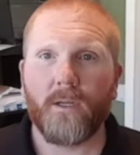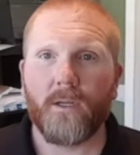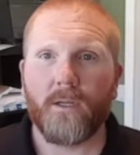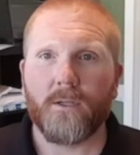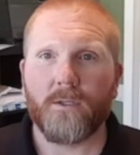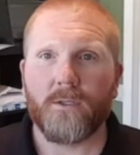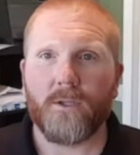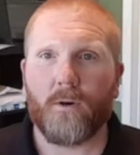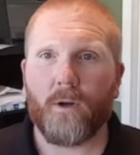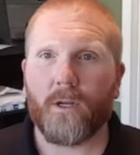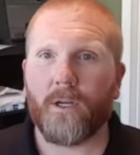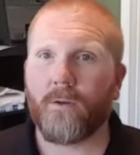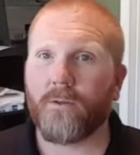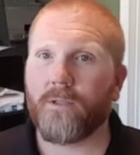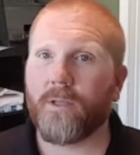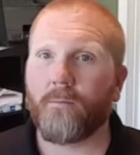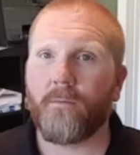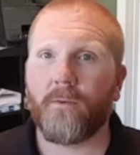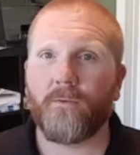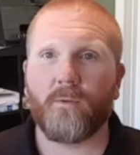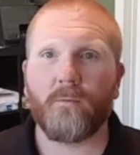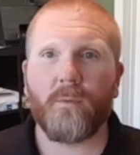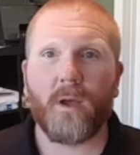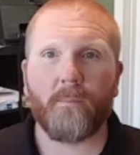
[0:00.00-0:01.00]
So I know some
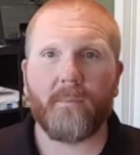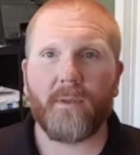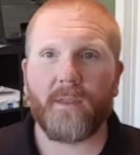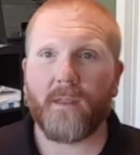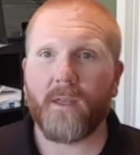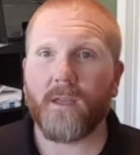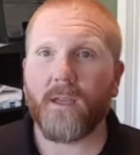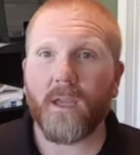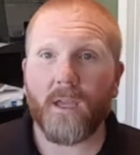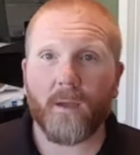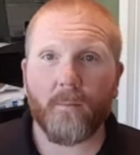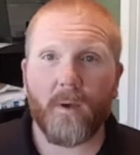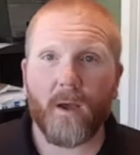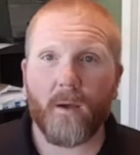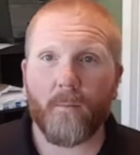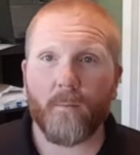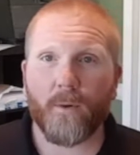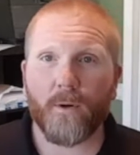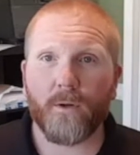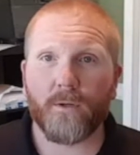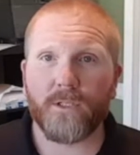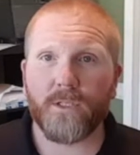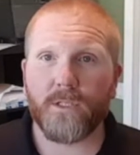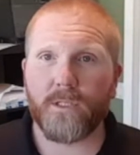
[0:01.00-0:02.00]
of you might be thinking about
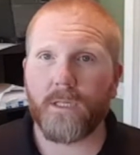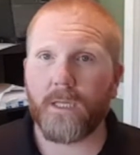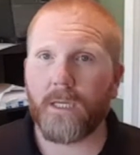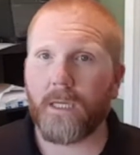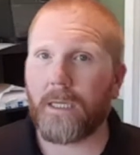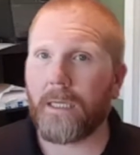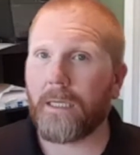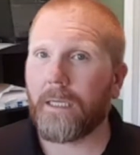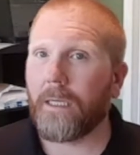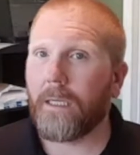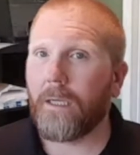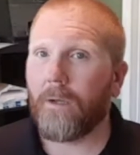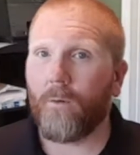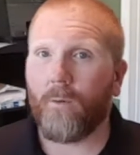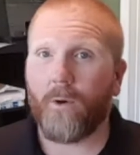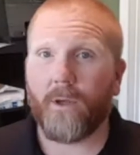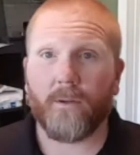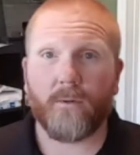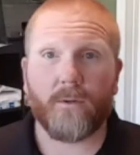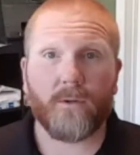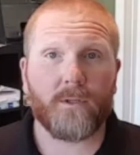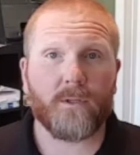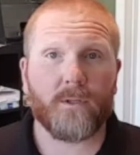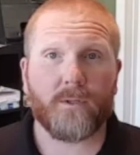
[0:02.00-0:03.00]
purchasing,
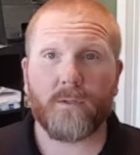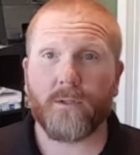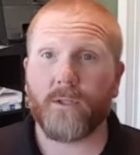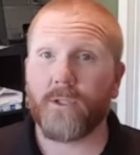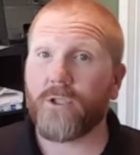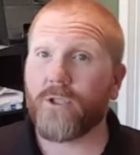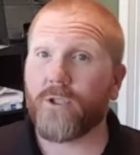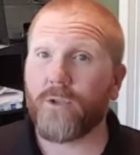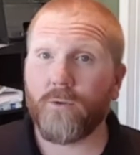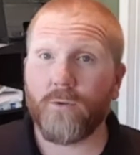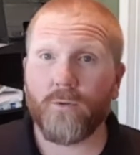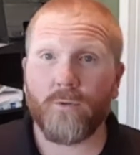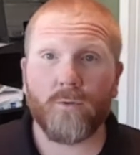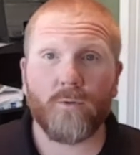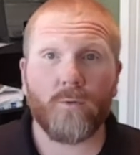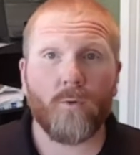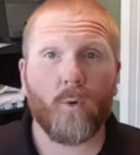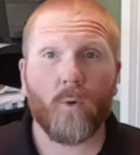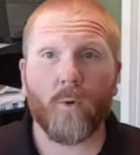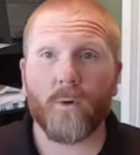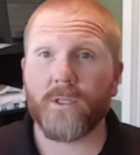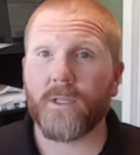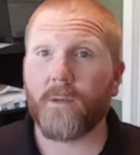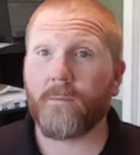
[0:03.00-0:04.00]
whether it's soon
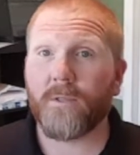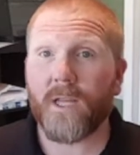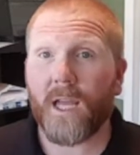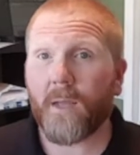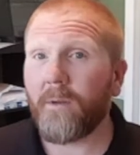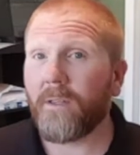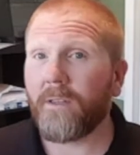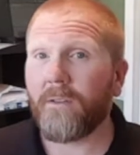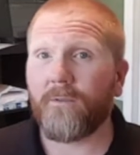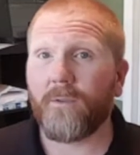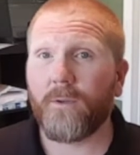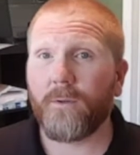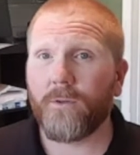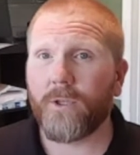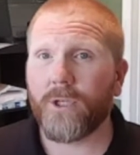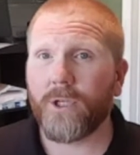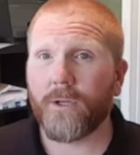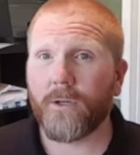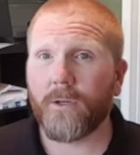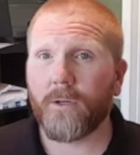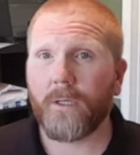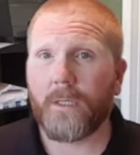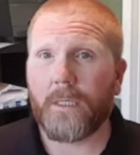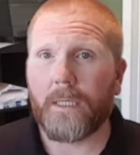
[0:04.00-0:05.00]
or sometime in the
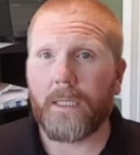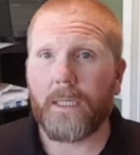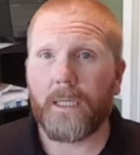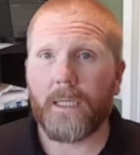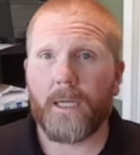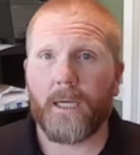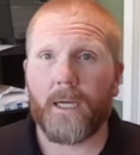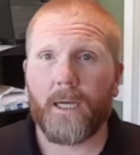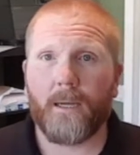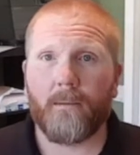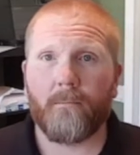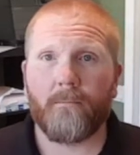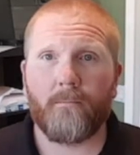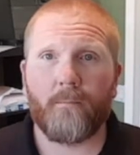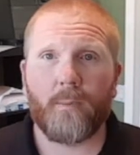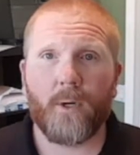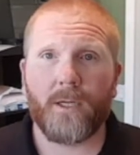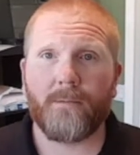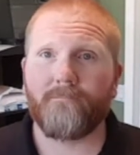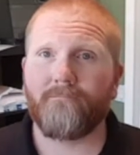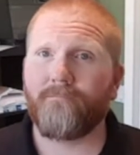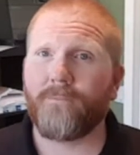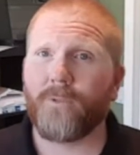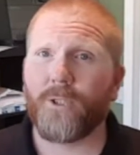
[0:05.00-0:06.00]
future,
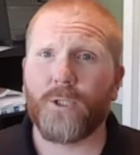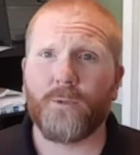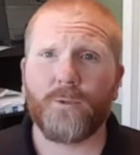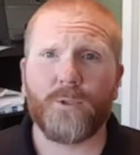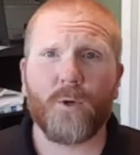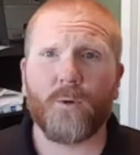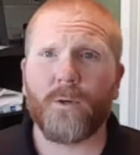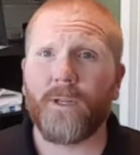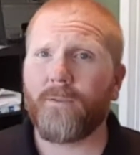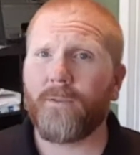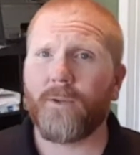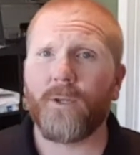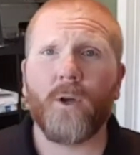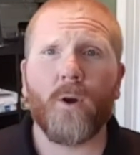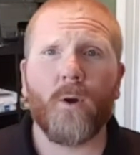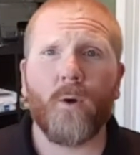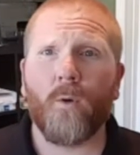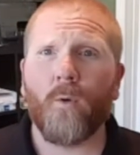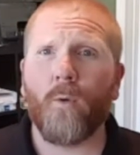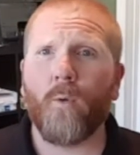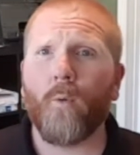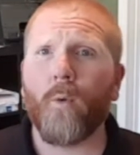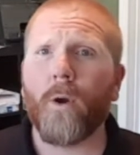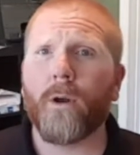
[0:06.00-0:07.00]
but you don't even
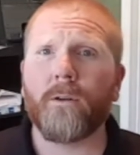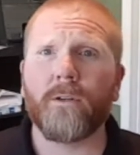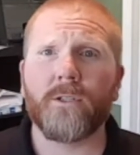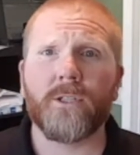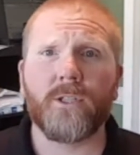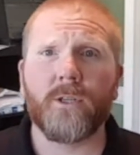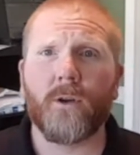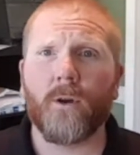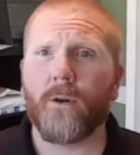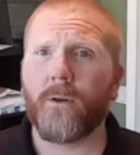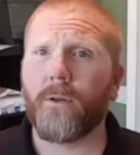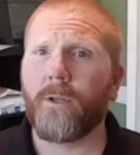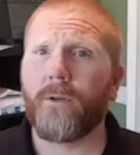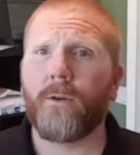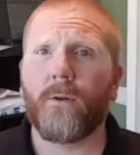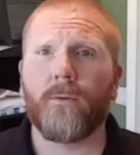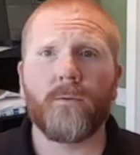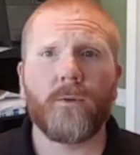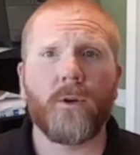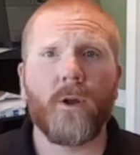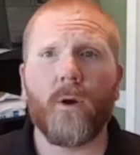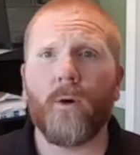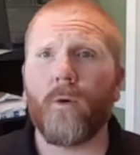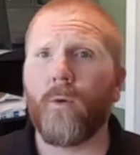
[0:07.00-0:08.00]
know where to start. You
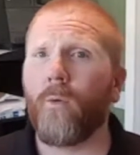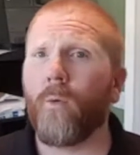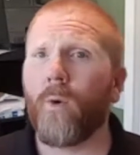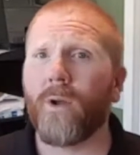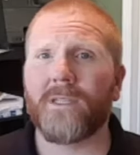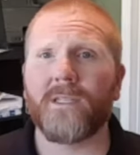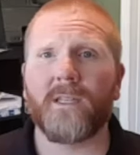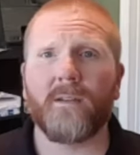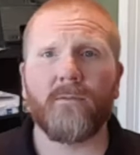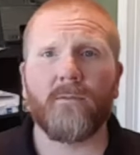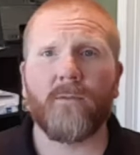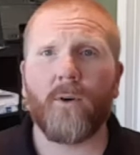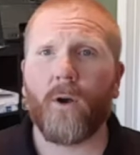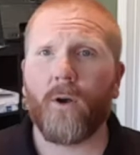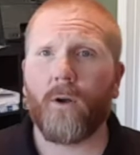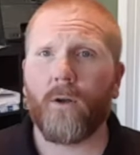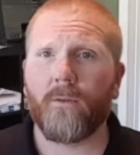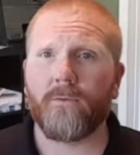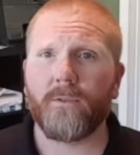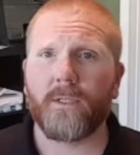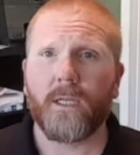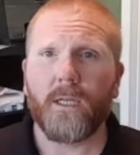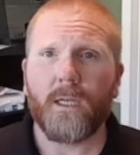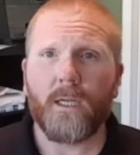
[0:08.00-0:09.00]
don't know what's
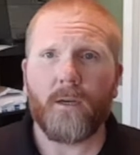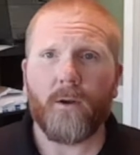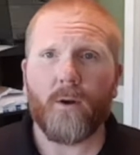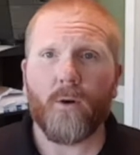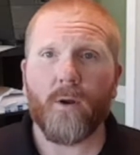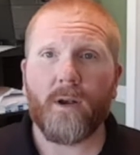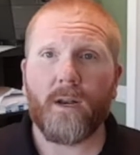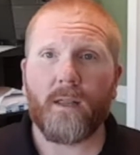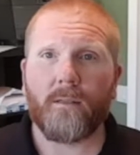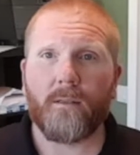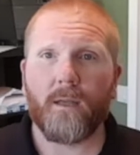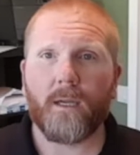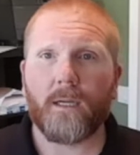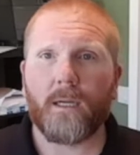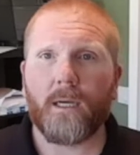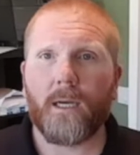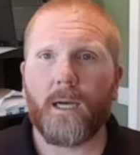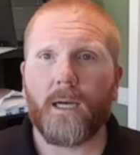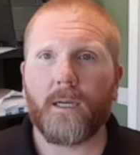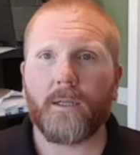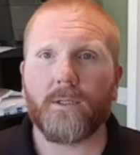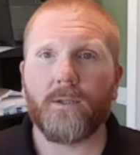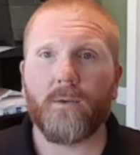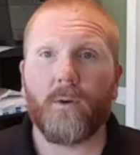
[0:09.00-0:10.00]
involved or anything.
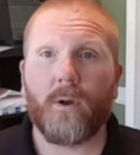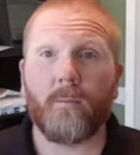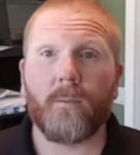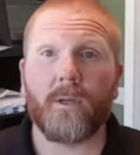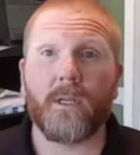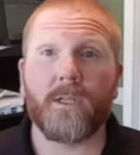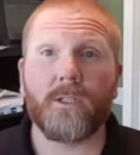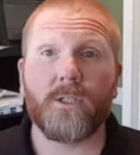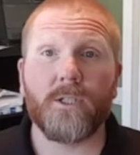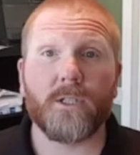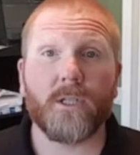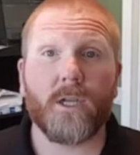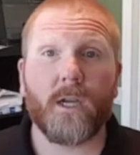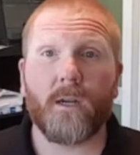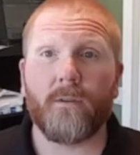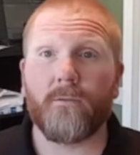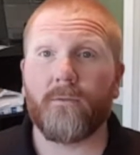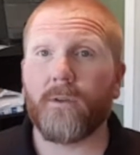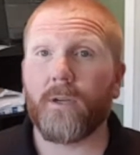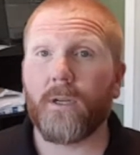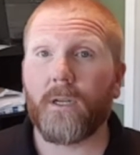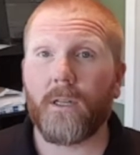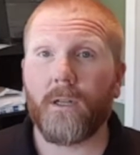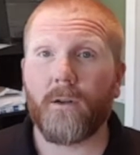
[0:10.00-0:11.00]
So I'm going to just kind of
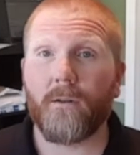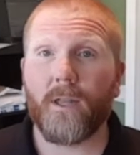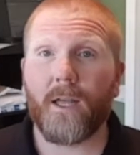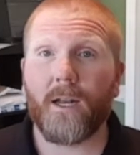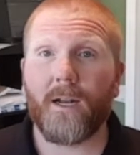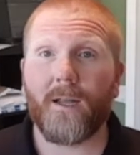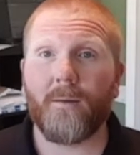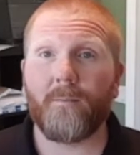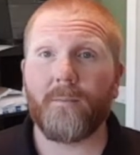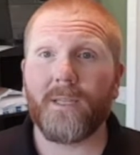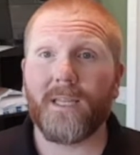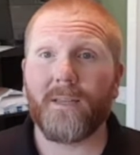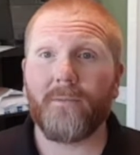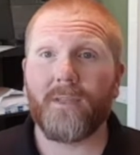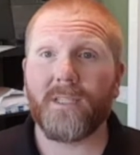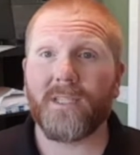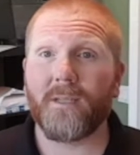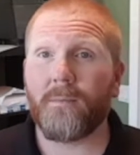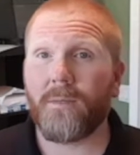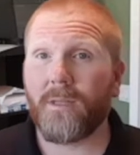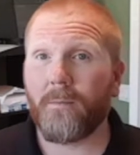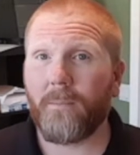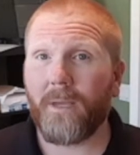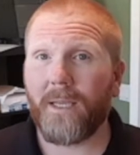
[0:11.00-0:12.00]
clear that up, give you
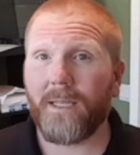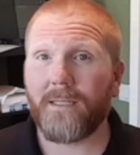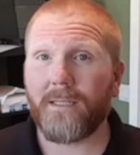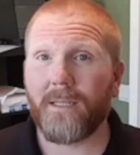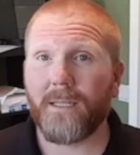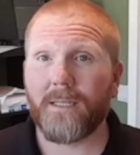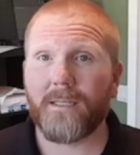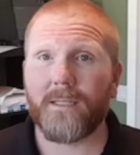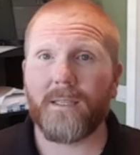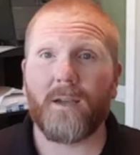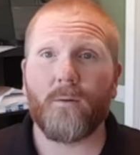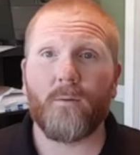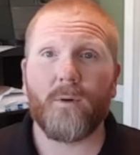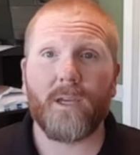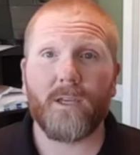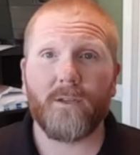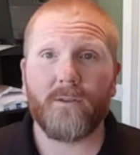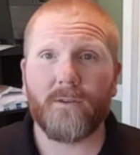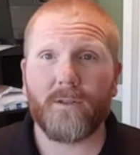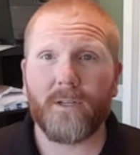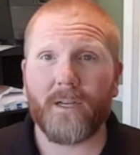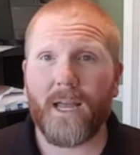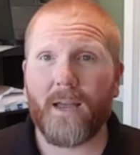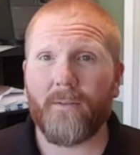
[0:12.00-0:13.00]
some of the basics. That way
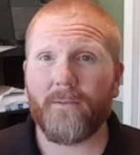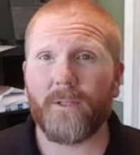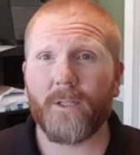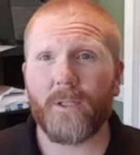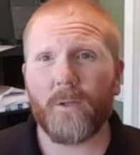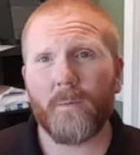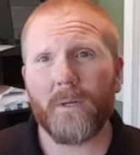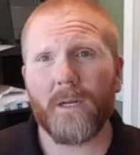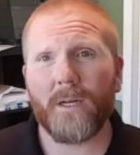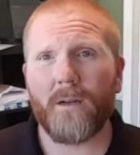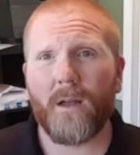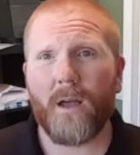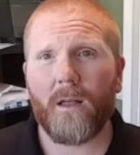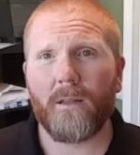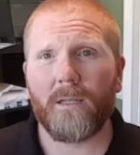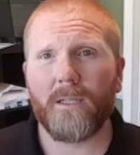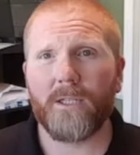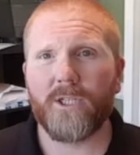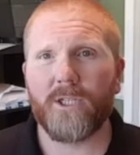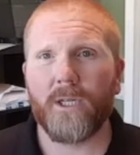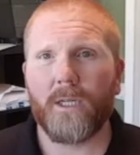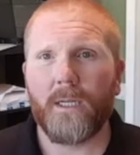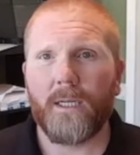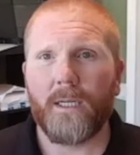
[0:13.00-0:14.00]
you can have a little bit of
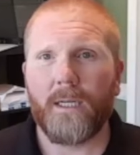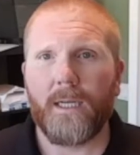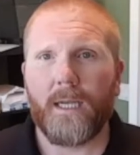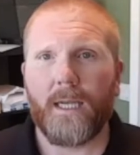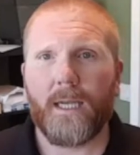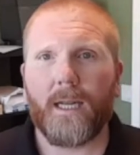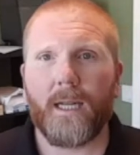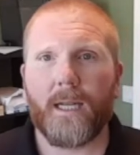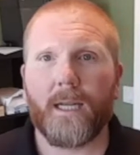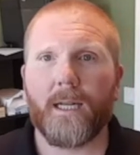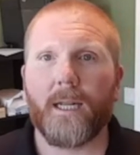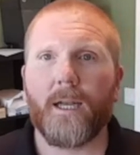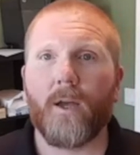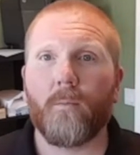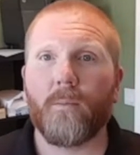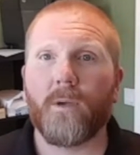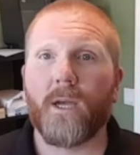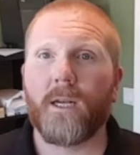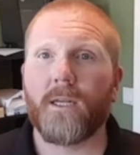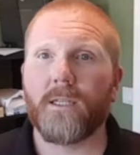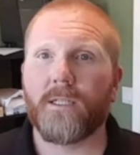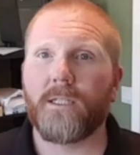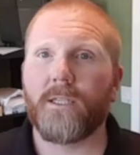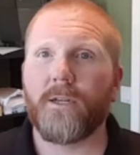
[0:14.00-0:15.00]
knowledge and it can help
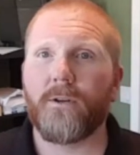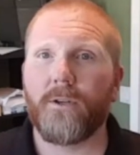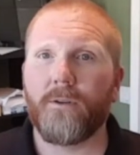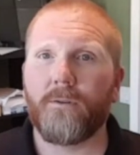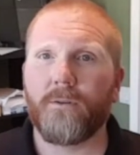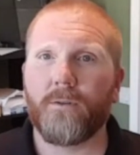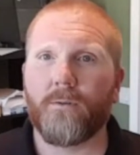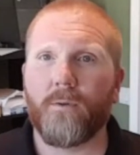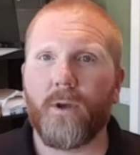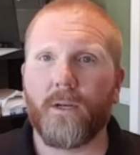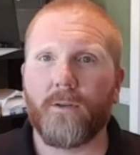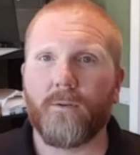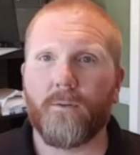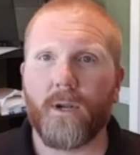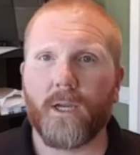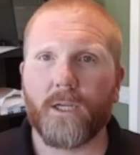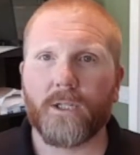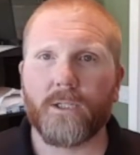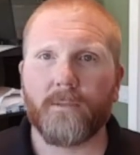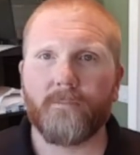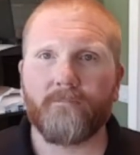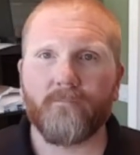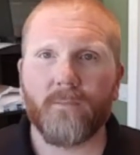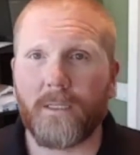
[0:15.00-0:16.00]
kind of steer you in the right
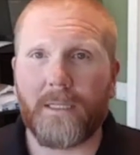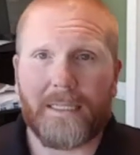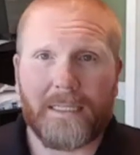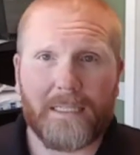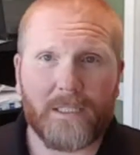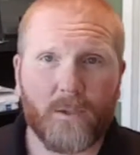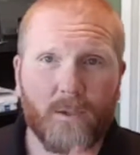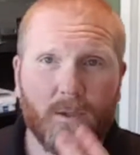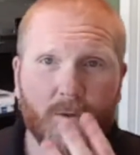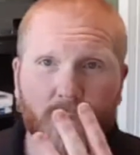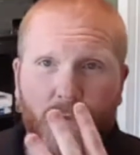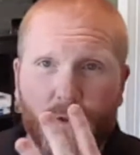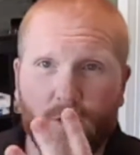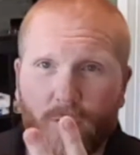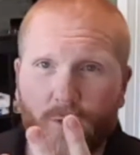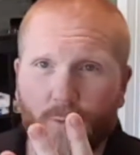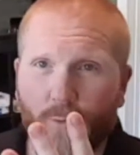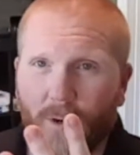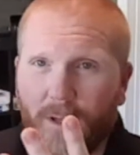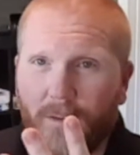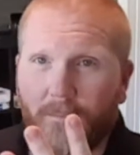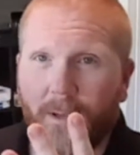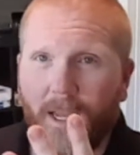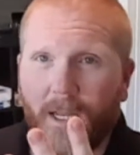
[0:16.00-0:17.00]
direction. So there's
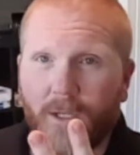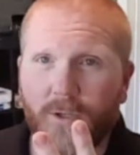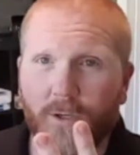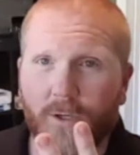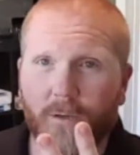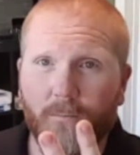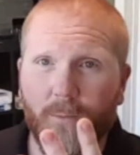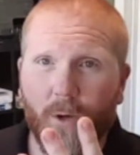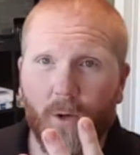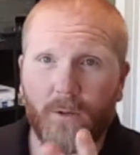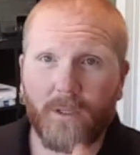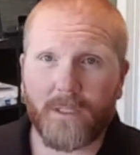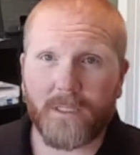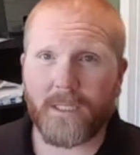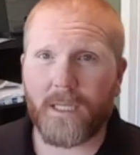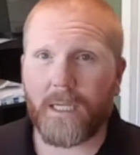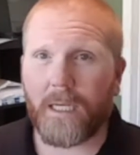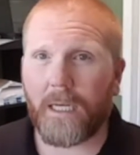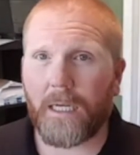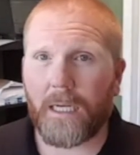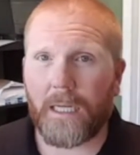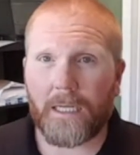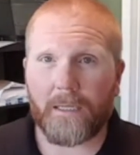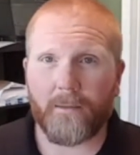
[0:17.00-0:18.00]
three major components that
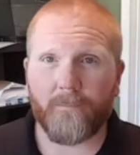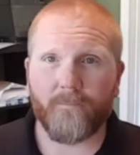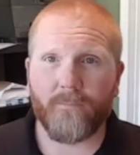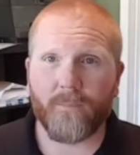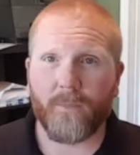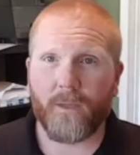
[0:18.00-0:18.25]
you need.